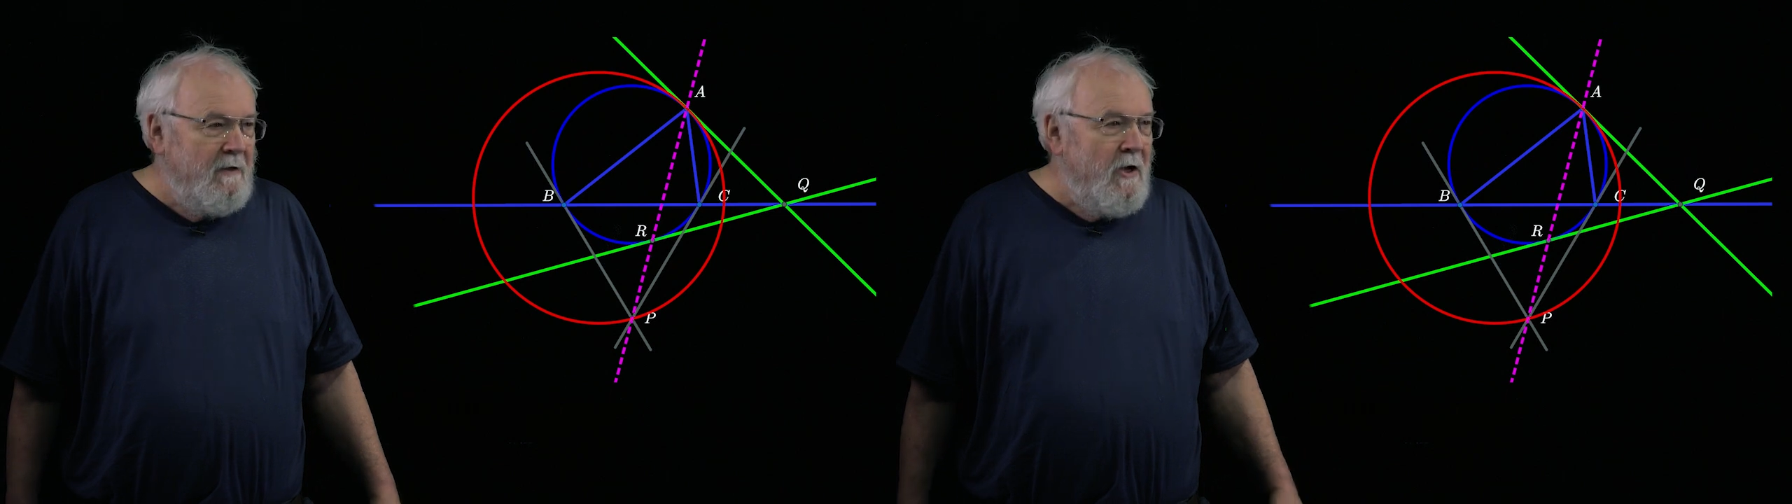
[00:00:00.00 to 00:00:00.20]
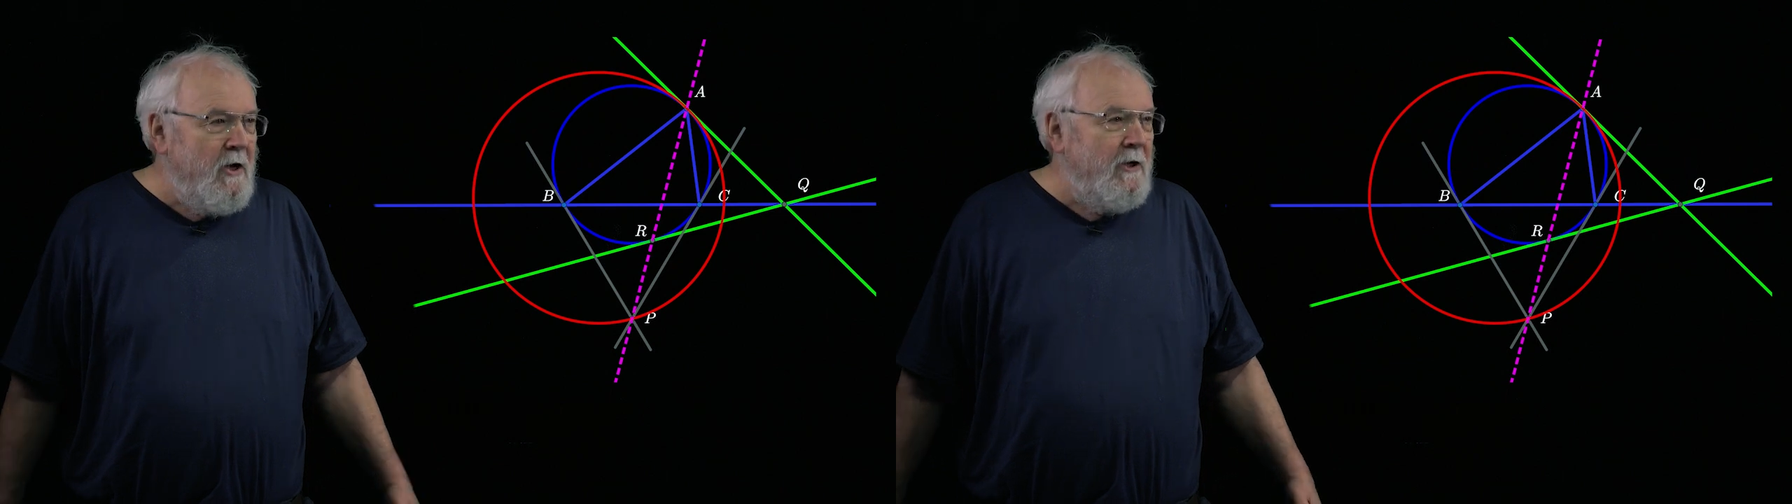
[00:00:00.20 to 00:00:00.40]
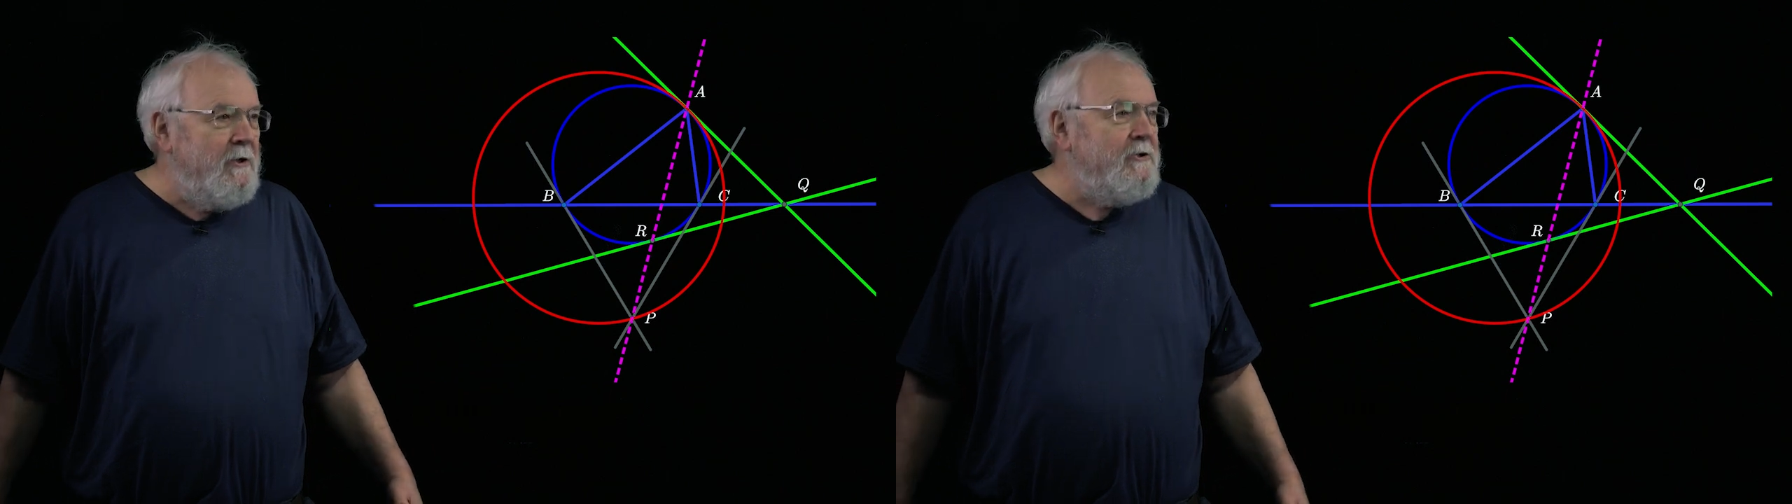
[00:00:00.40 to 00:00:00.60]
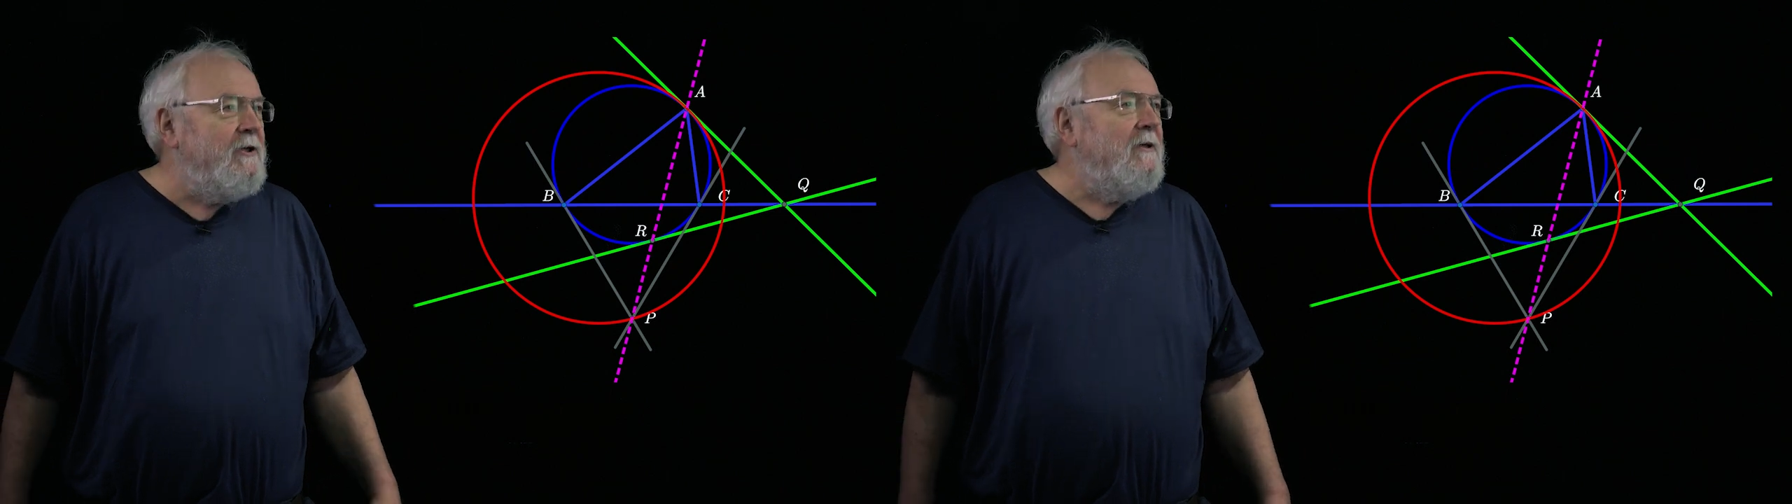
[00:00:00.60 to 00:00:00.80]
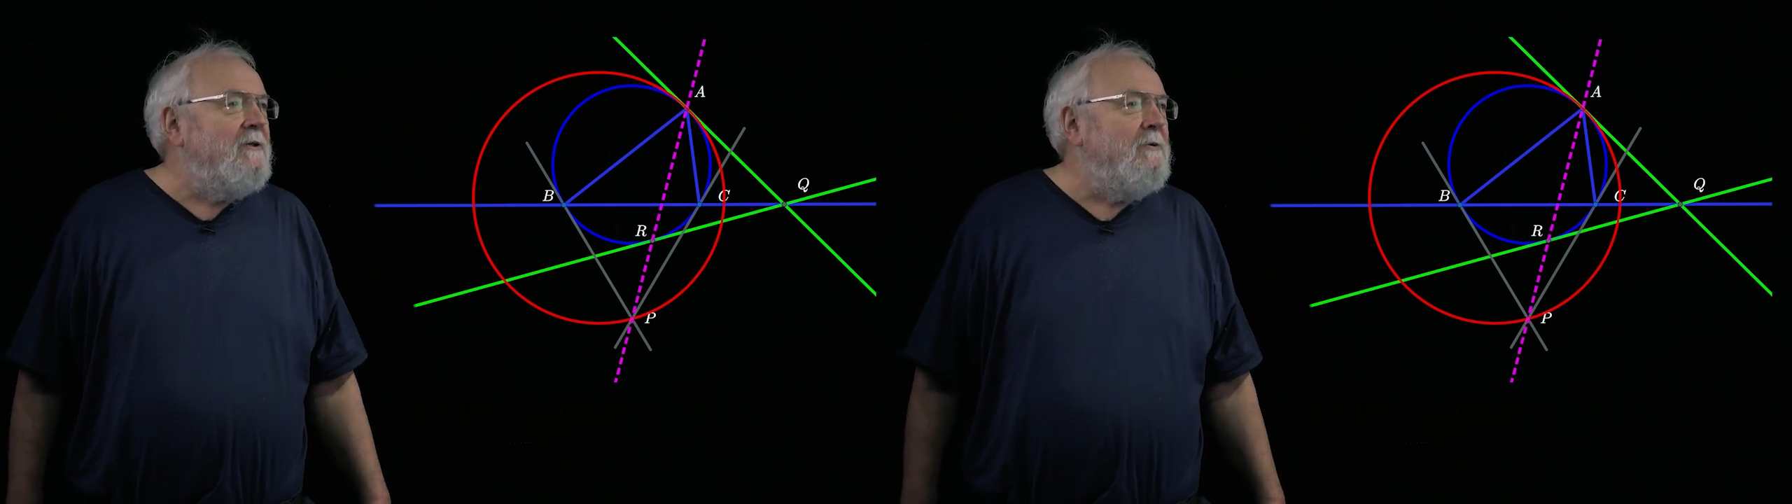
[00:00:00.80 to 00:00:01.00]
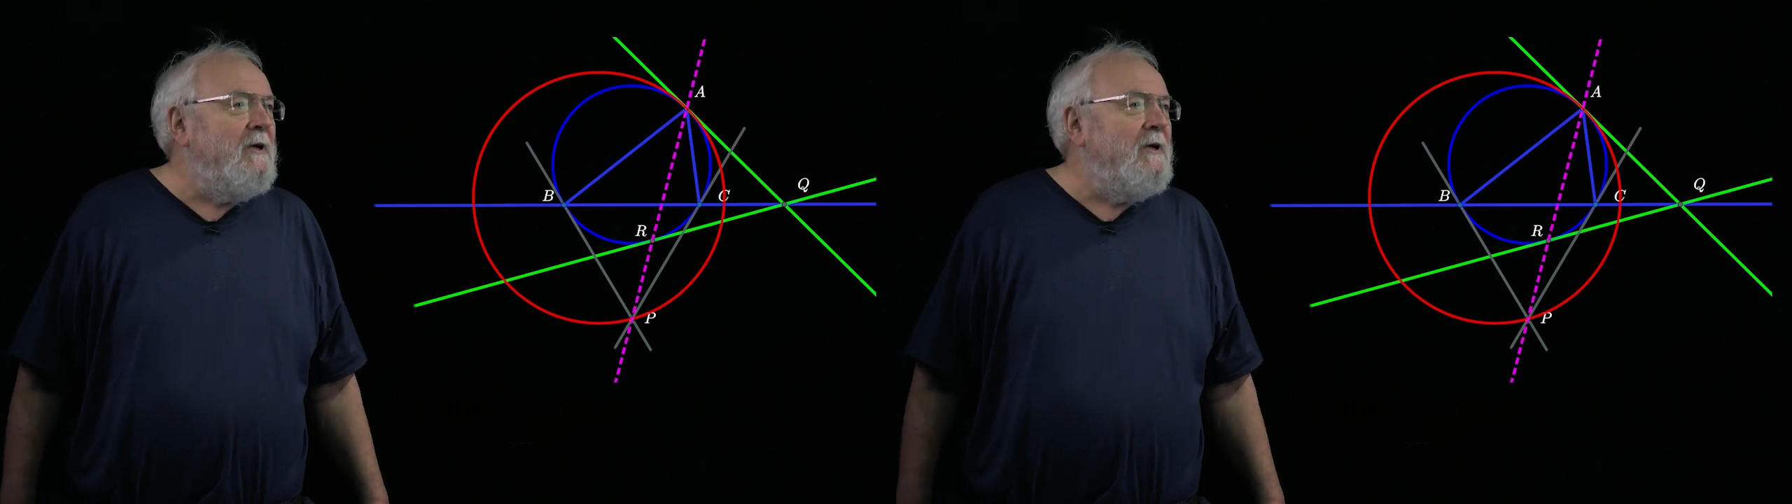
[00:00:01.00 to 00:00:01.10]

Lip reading: urge to